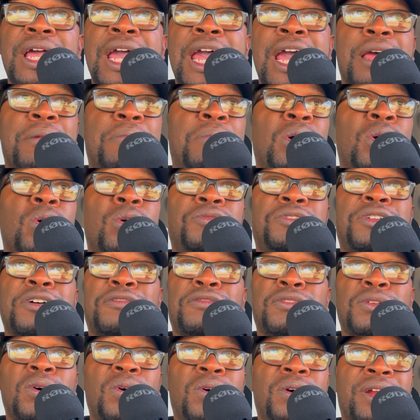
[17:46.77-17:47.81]
and move to
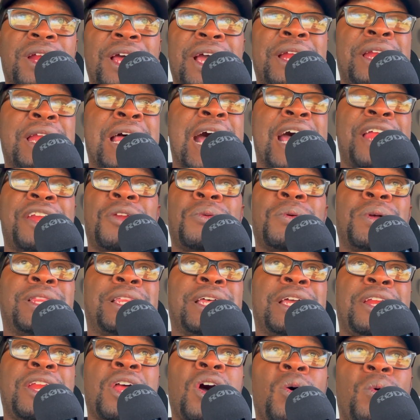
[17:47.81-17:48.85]
Florida and not
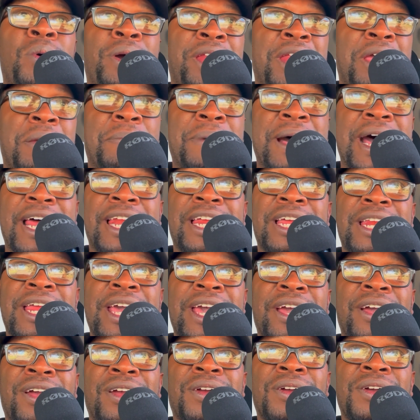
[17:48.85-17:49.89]
really know anybody
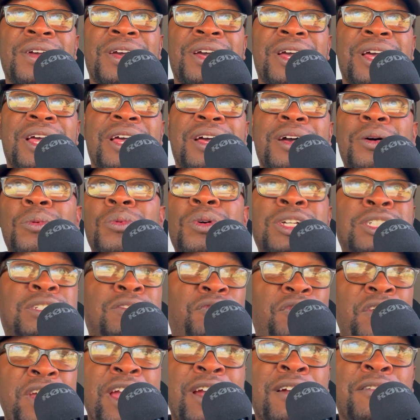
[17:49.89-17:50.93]
there was
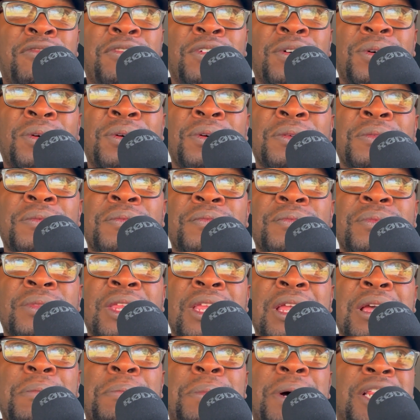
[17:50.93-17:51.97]
fearful.
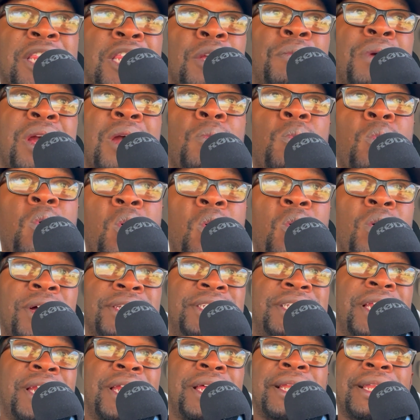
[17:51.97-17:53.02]
But the
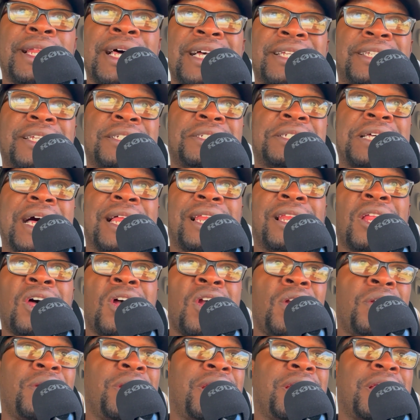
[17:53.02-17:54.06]
rewards and the lessons I
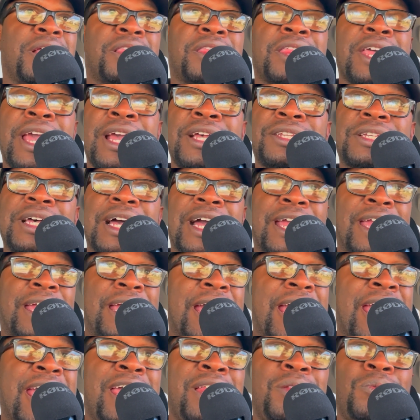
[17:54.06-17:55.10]
learned and the things I
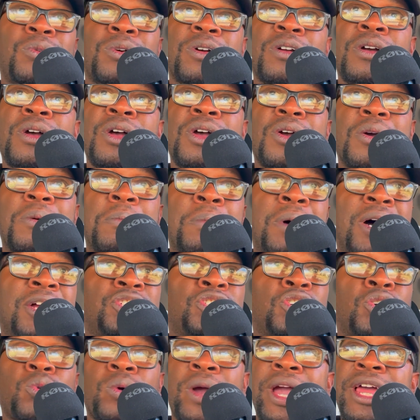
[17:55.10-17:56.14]
gained were
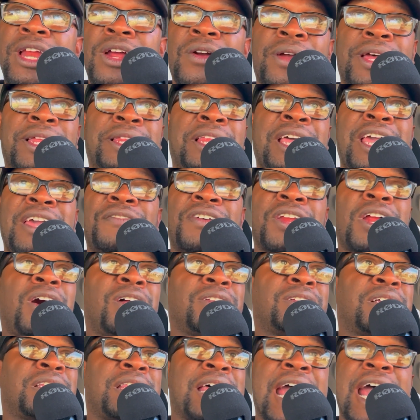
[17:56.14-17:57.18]
much greater. And leaving
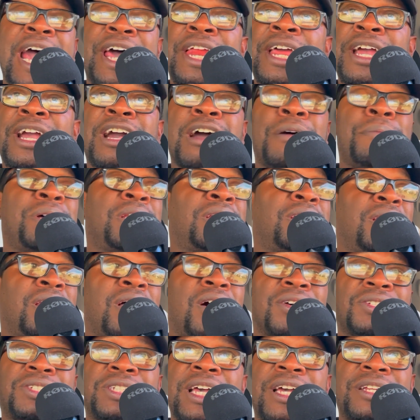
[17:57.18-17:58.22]
all of that and coming to
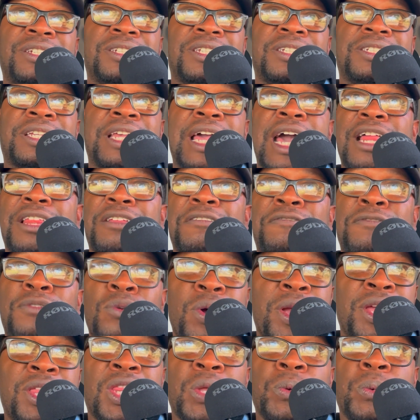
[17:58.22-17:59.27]
Los Angeles,
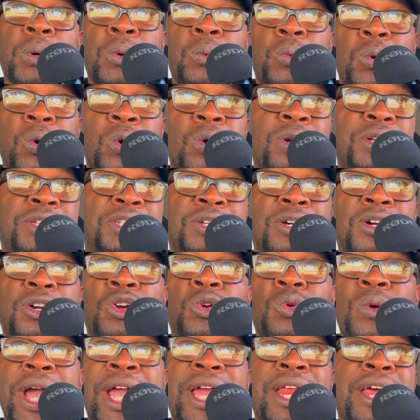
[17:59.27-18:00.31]
California, the rewards are
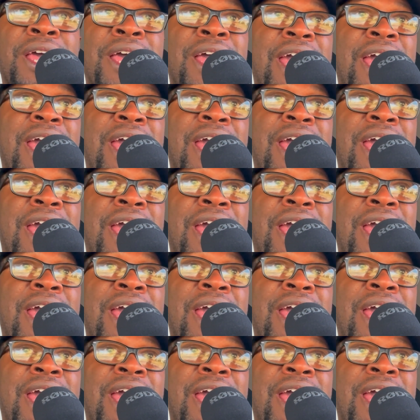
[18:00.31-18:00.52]
great.